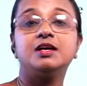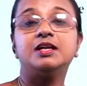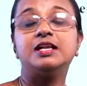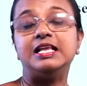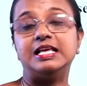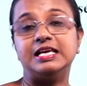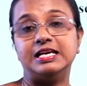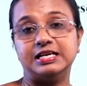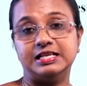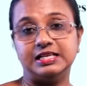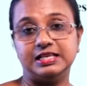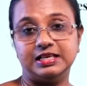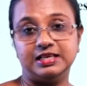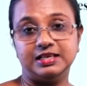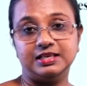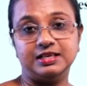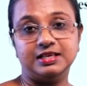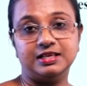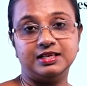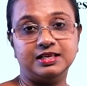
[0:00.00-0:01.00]
clearly.
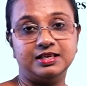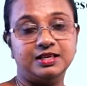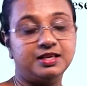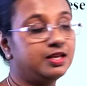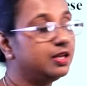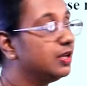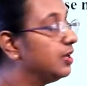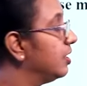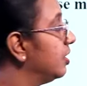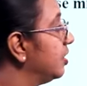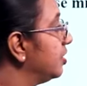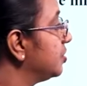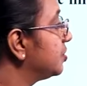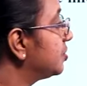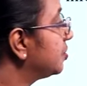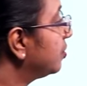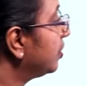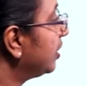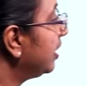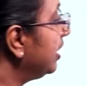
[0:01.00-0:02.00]

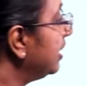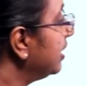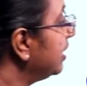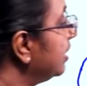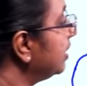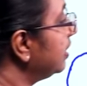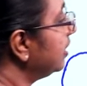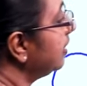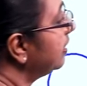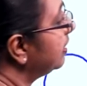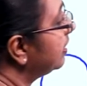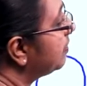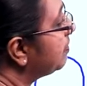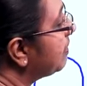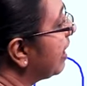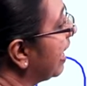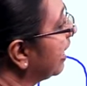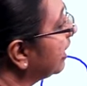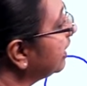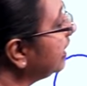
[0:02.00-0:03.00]
So here the
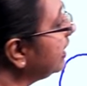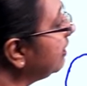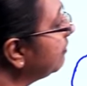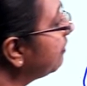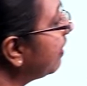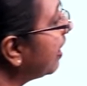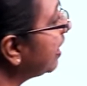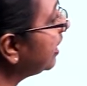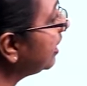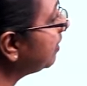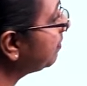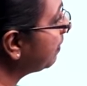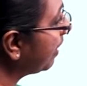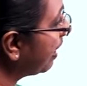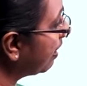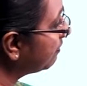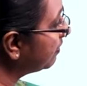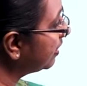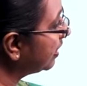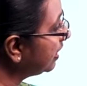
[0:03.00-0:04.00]
magnifying
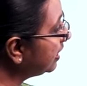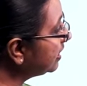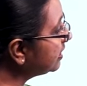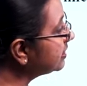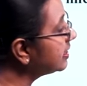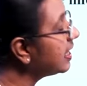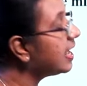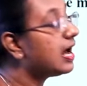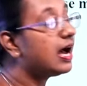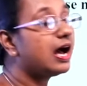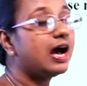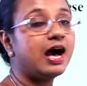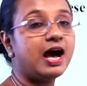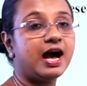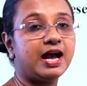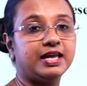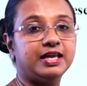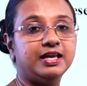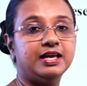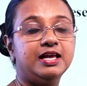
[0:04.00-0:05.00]
power is
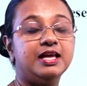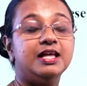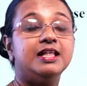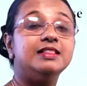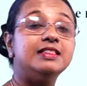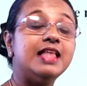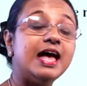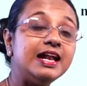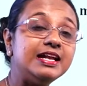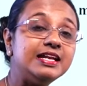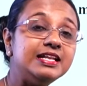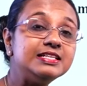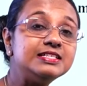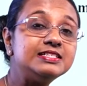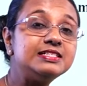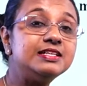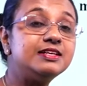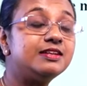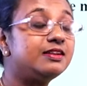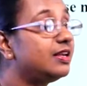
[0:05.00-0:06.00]
high. That
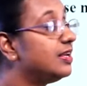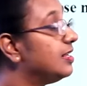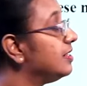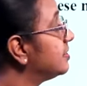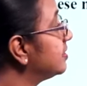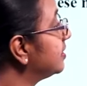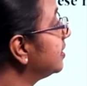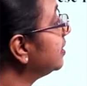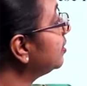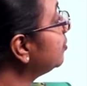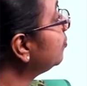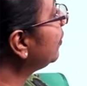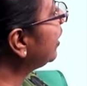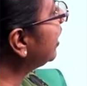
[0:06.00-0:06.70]
is the reason